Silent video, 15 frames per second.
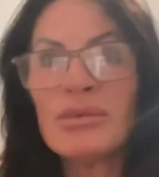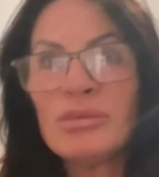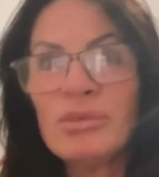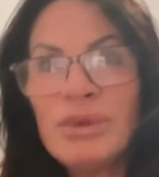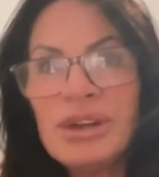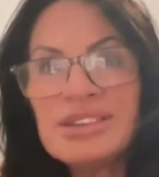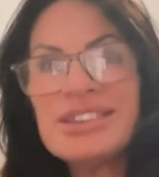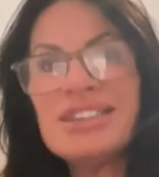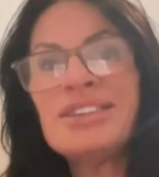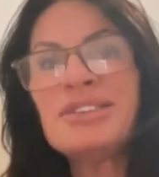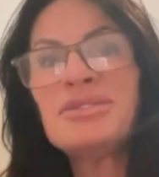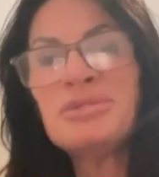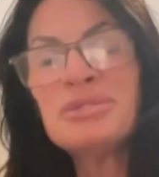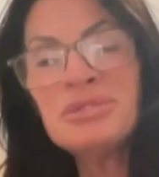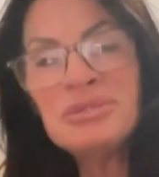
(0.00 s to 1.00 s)
Where do you
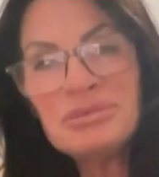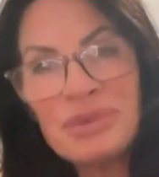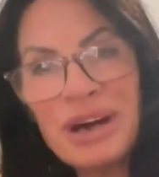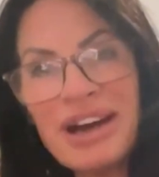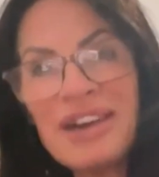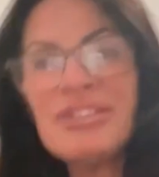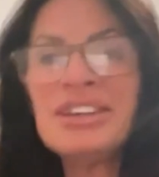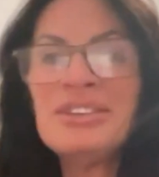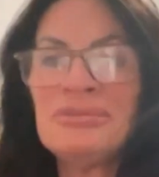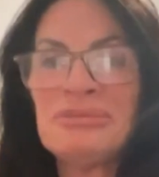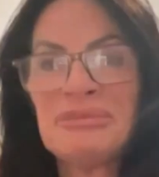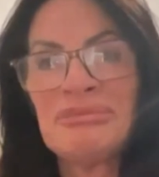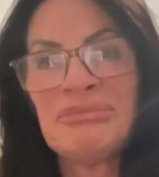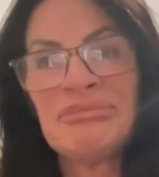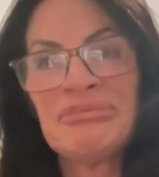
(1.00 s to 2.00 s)
go? Whatever.
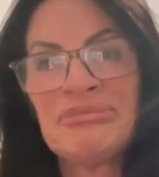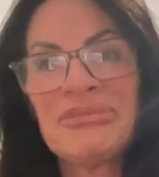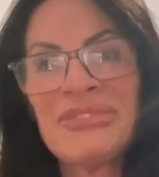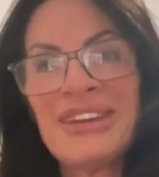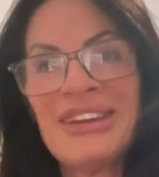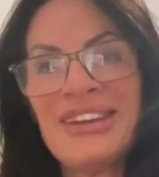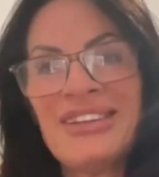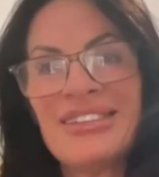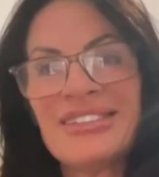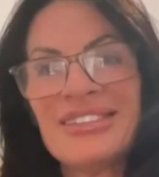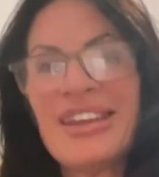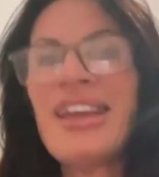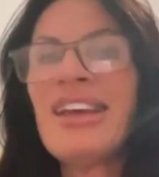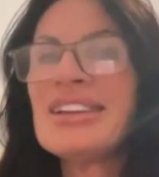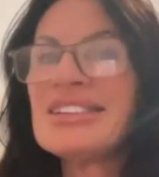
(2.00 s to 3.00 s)

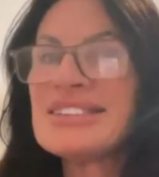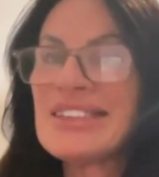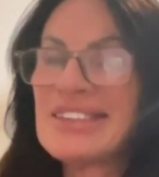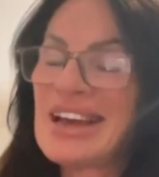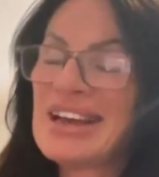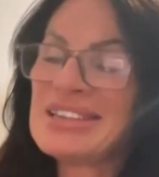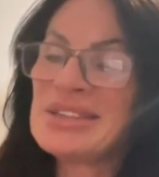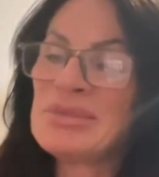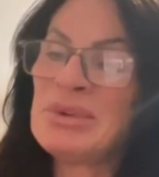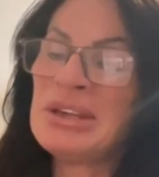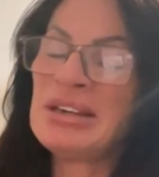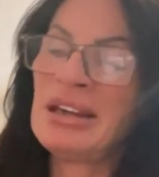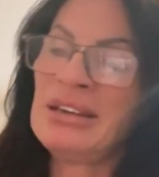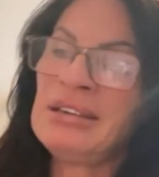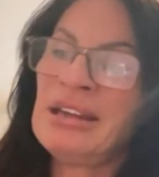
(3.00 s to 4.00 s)
So that's
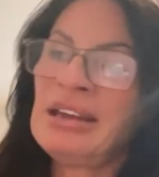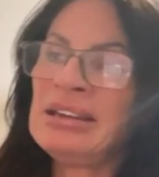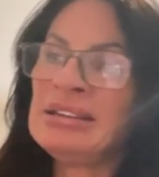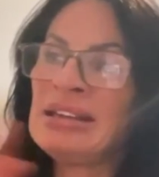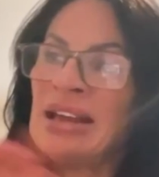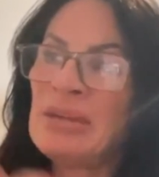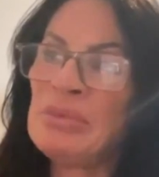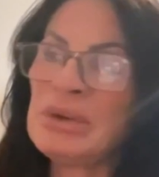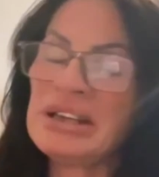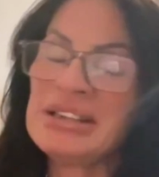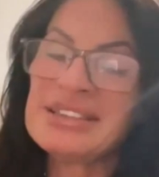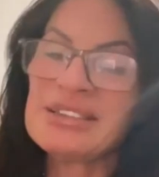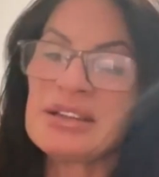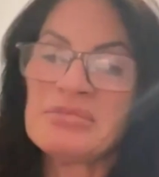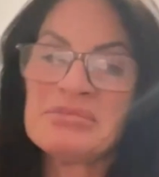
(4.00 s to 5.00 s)
where, and I
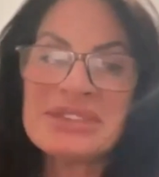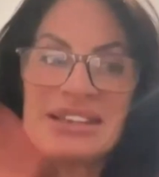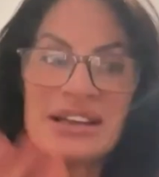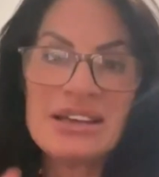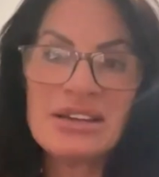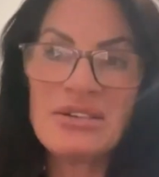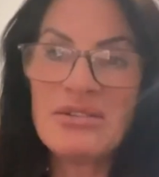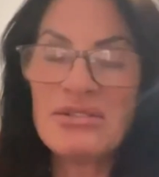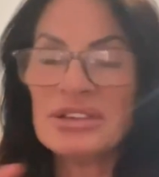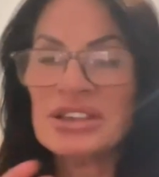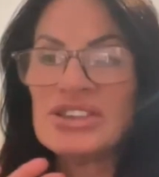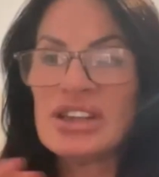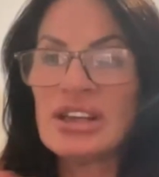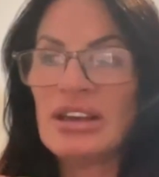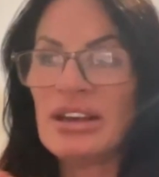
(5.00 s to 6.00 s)
bring some
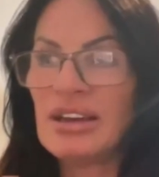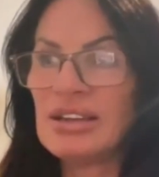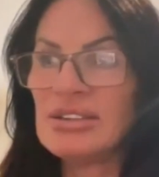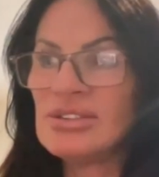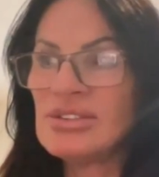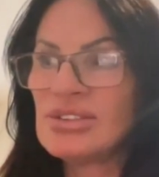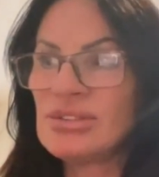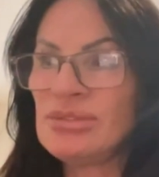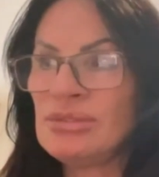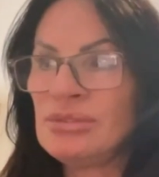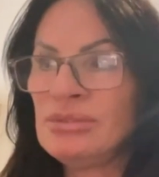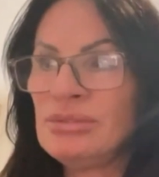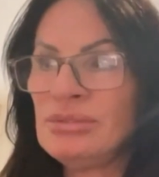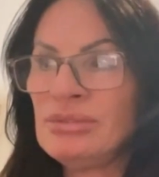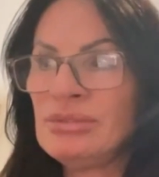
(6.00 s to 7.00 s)
psychology
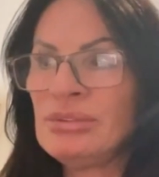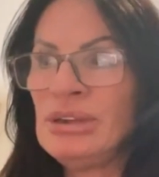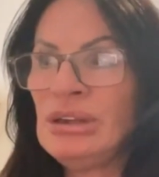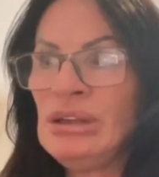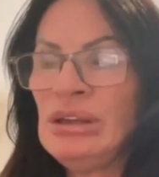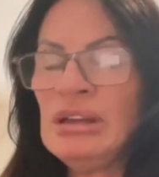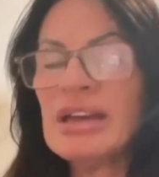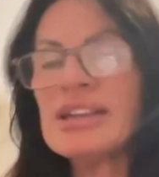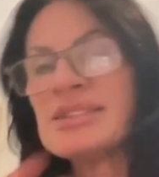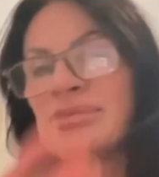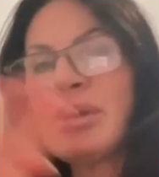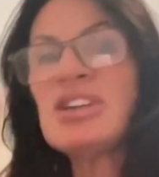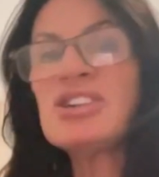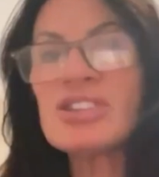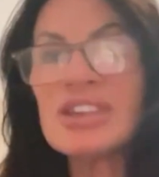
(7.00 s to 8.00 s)
into,
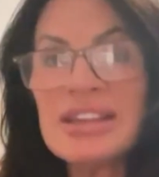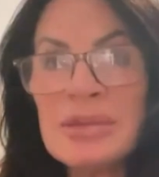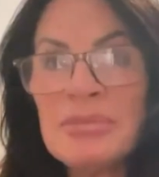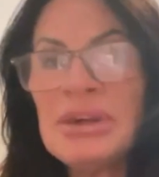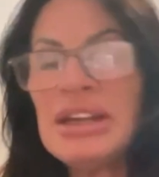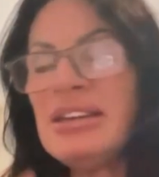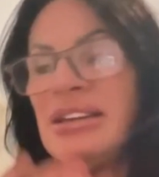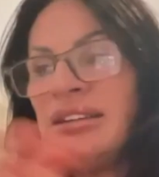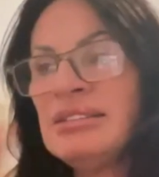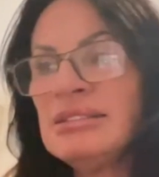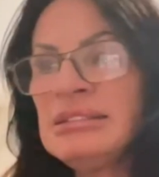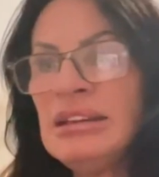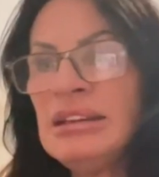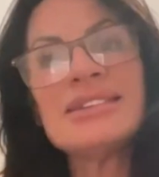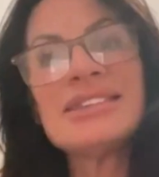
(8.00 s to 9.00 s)
especially the
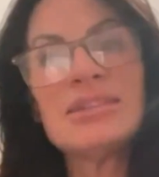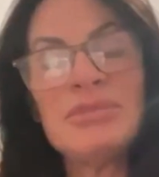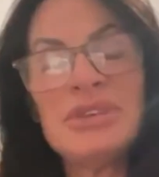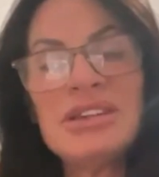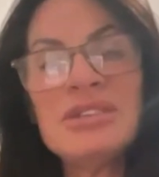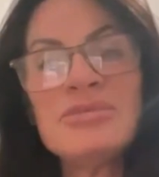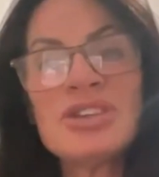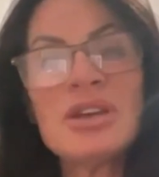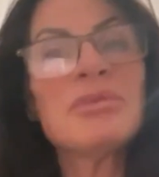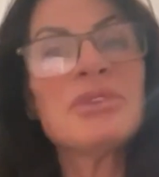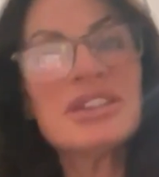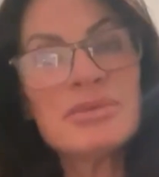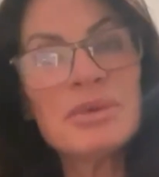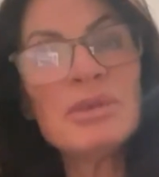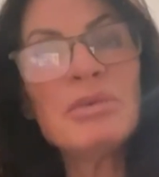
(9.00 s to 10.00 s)
brain, into mediumship,
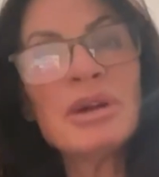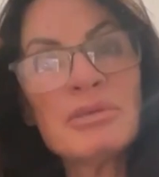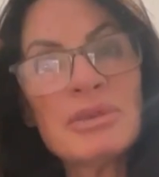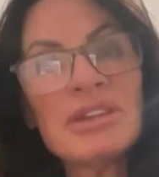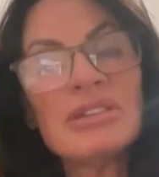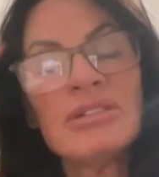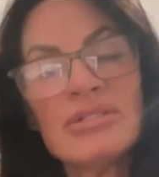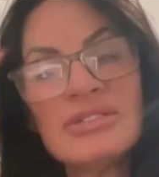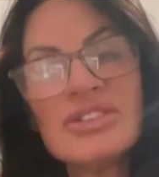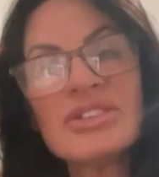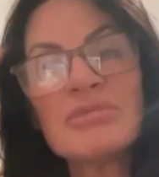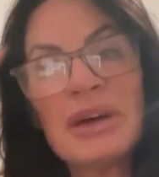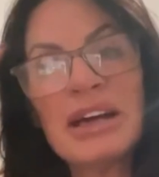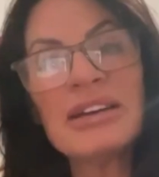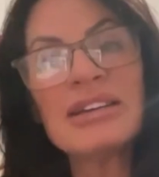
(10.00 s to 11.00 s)
because we're working with the
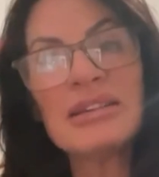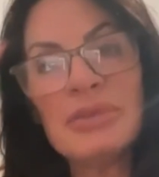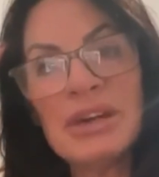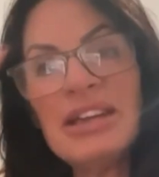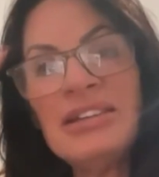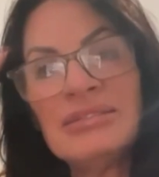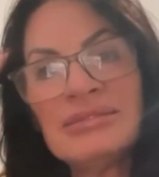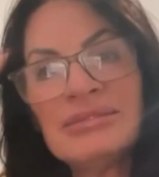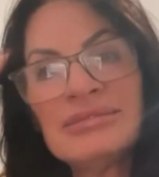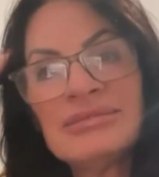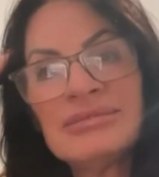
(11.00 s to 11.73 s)
unconscious part of the brain.